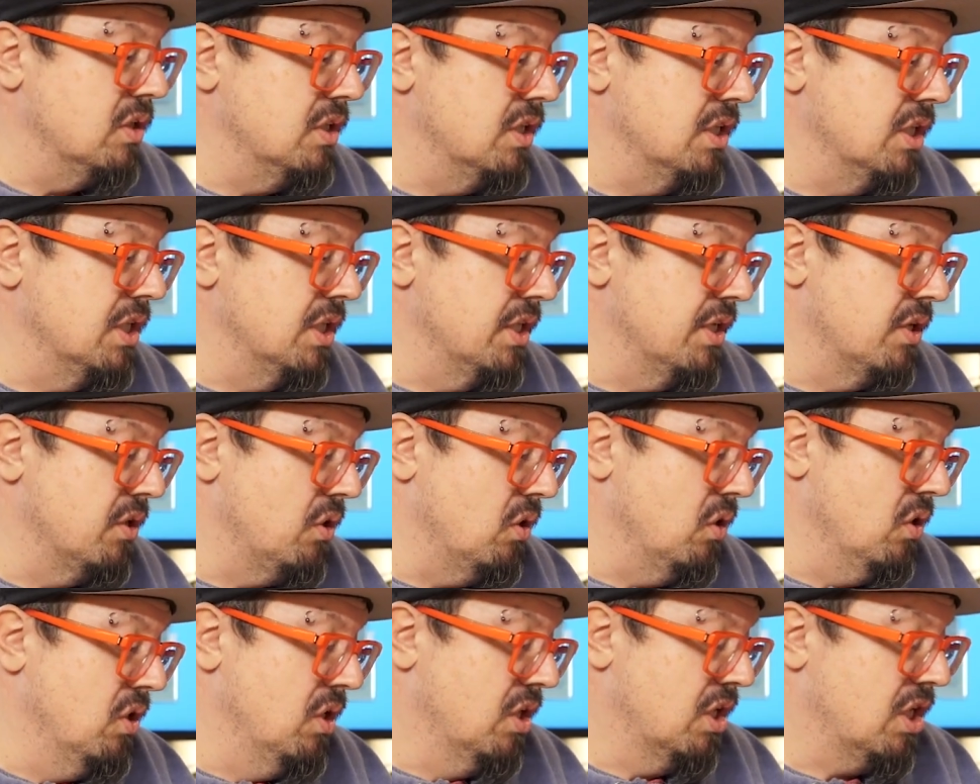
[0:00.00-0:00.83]

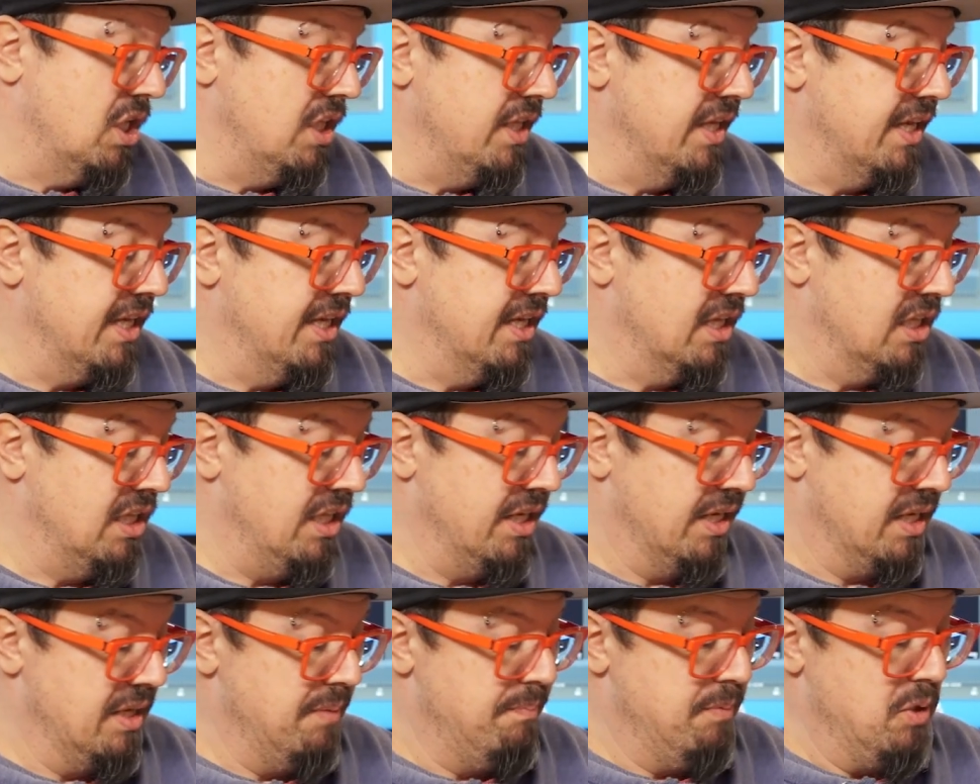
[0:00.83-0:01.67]
little
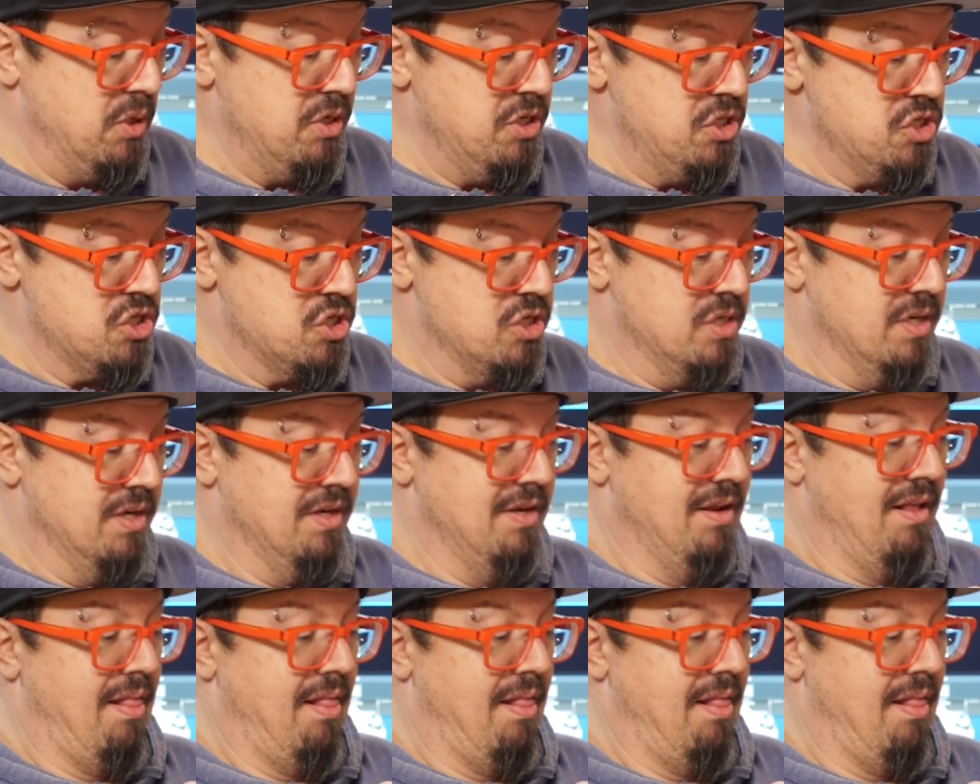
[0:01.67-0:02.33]
clicky push.